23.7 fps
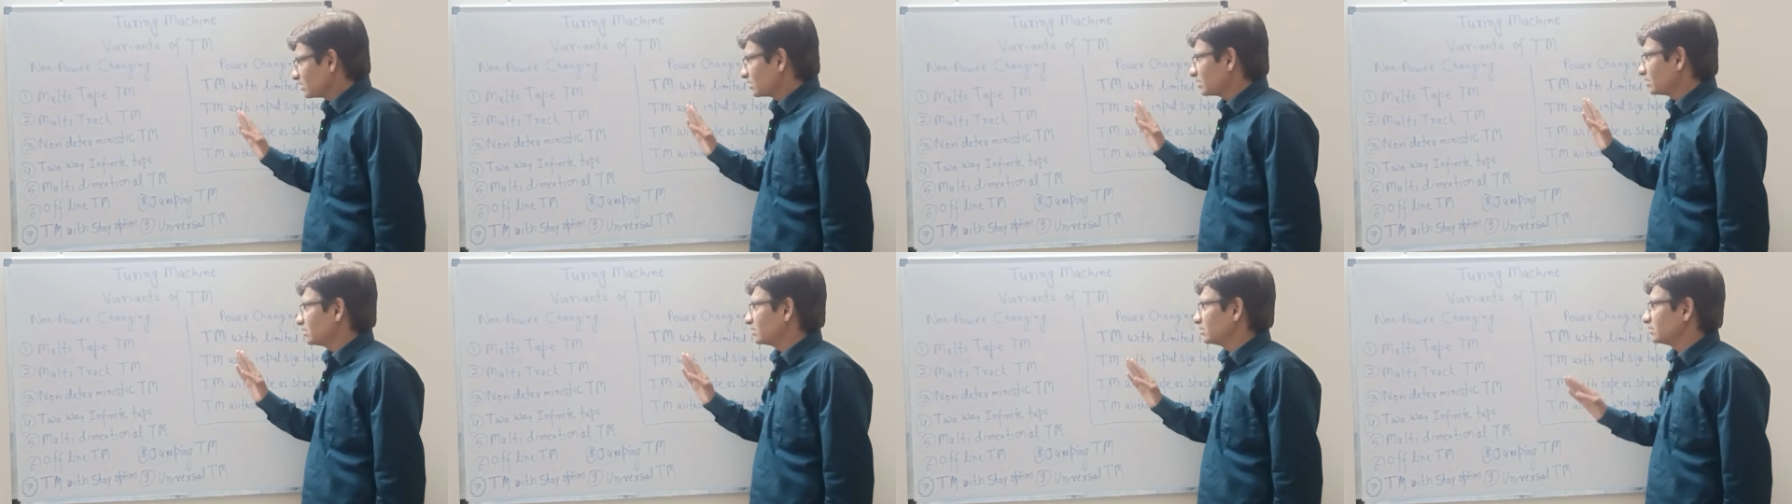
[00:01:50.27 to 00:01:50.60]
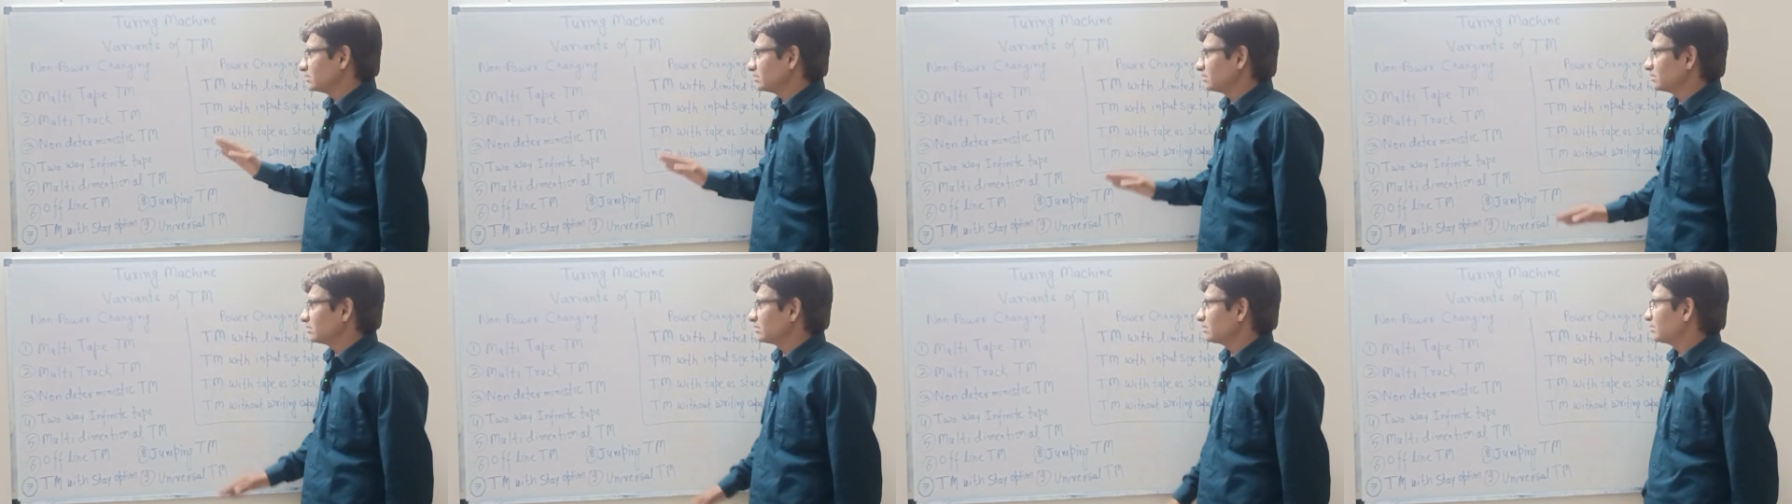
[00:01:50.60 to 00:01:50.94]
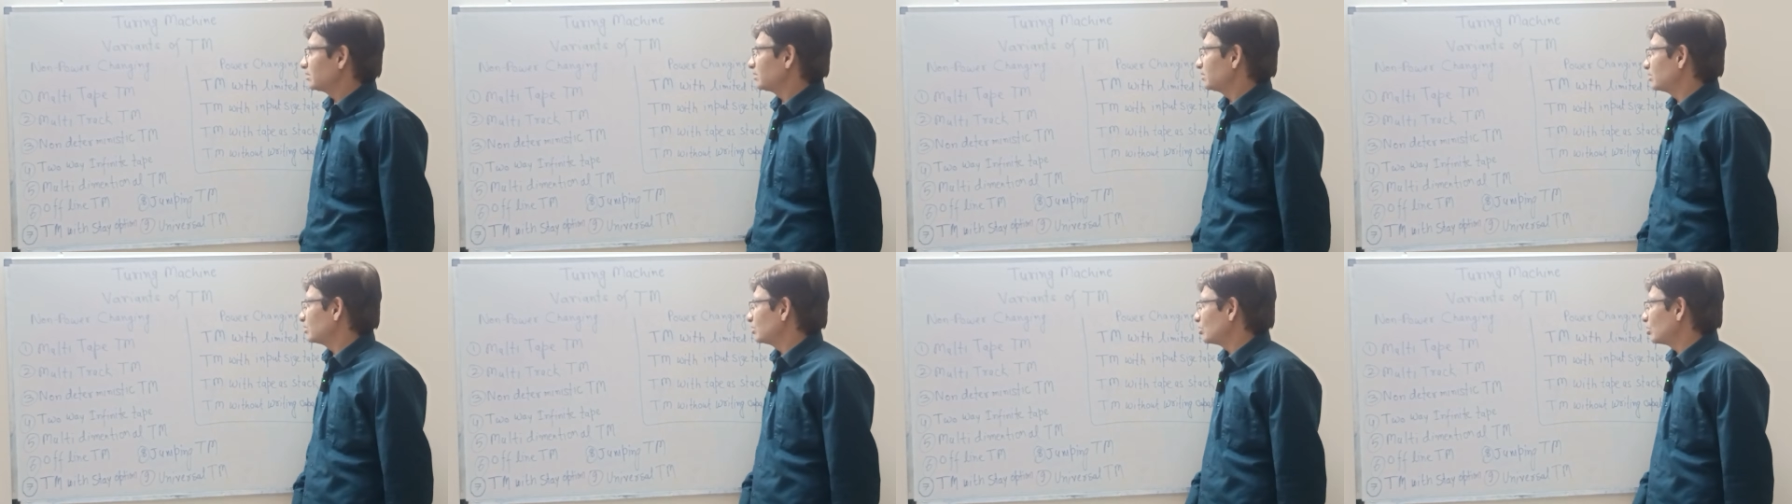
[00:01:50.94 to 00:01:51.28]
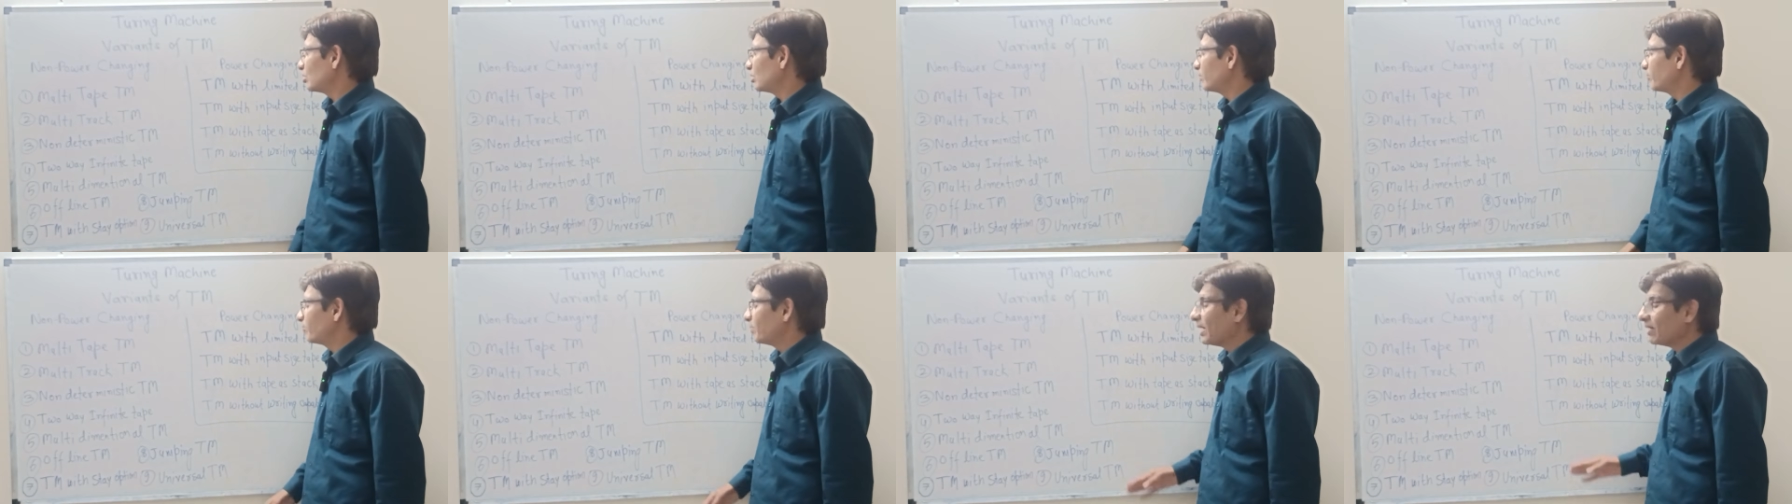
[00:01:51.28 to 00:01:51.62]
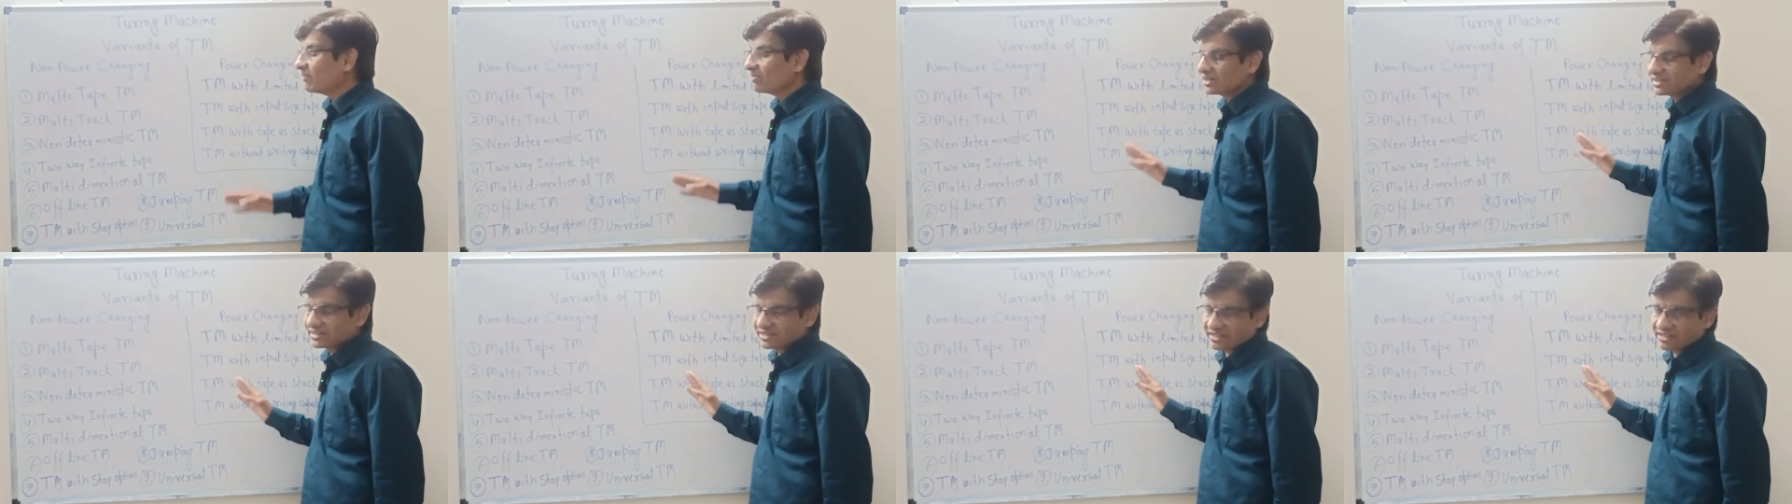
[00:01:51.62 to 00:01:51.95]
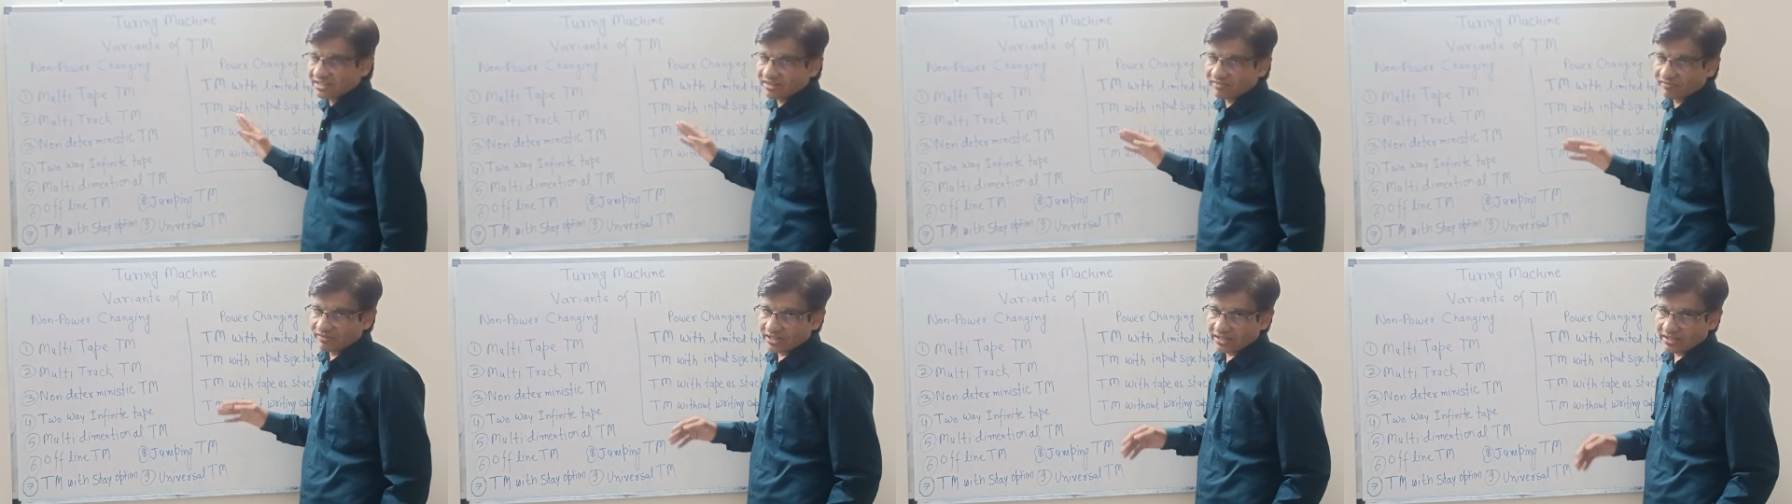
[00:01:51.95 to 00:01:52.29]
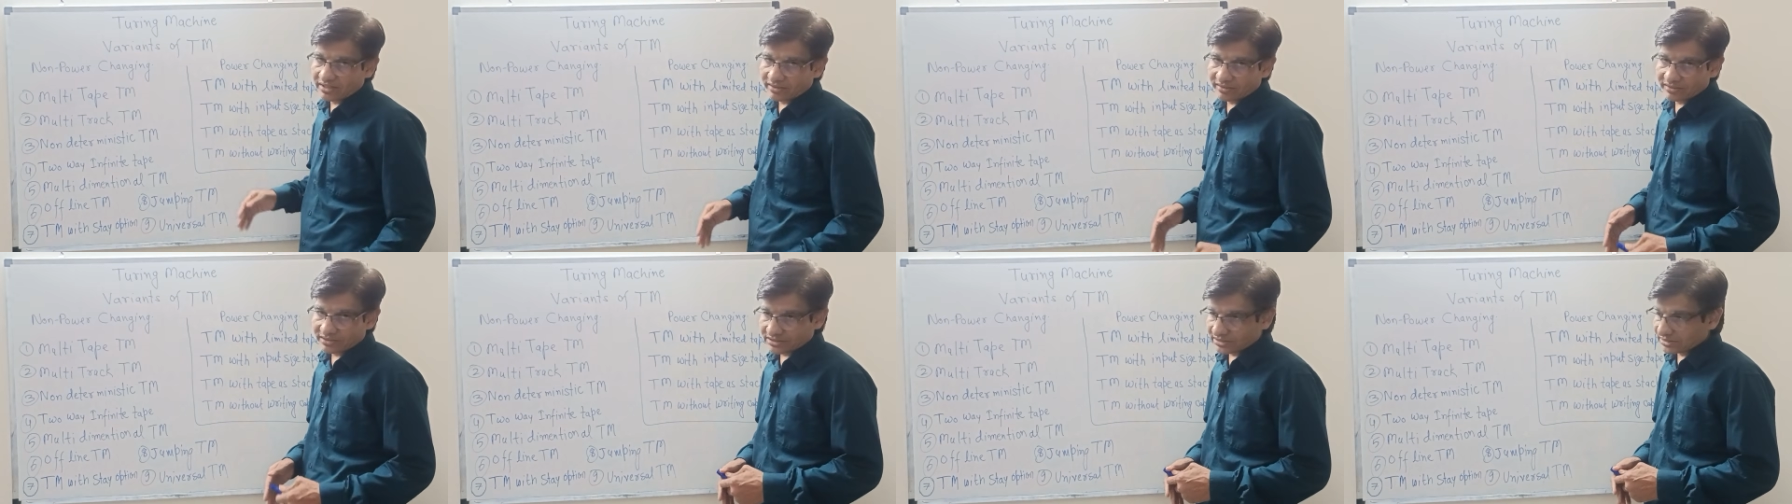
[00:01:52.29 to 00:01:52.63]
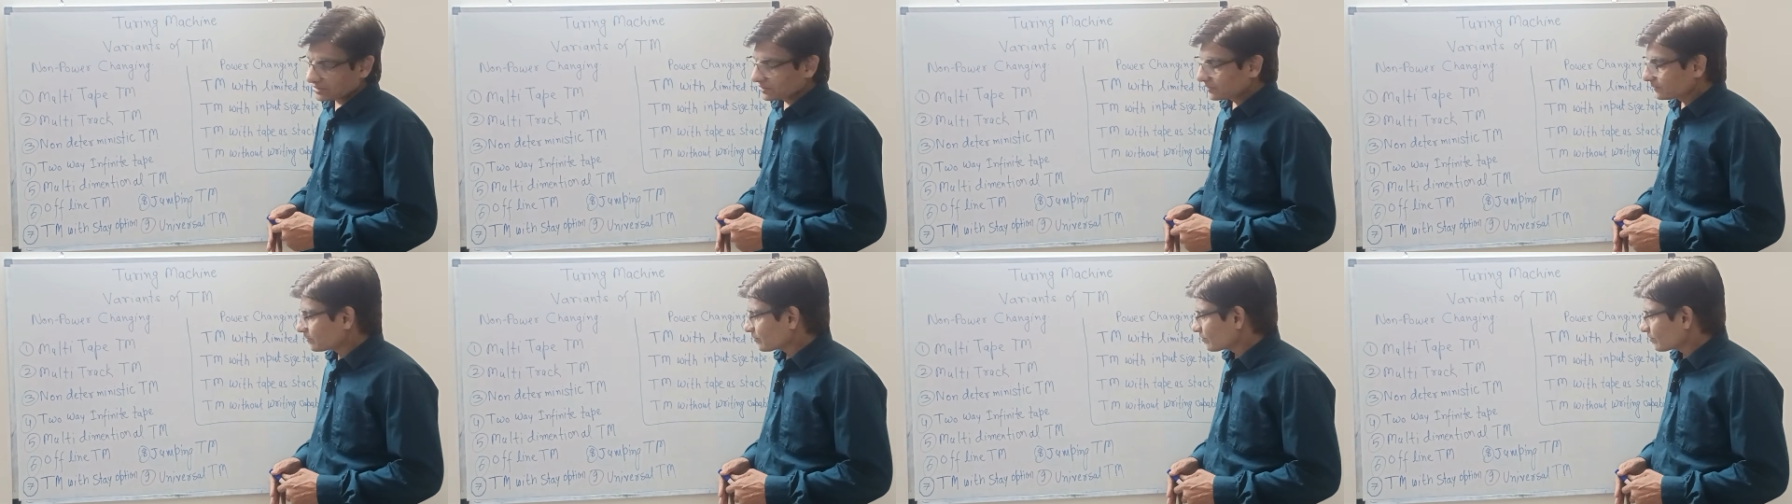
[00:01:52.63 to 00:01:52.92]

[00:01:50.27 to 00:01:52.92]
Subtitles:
no power changing variants.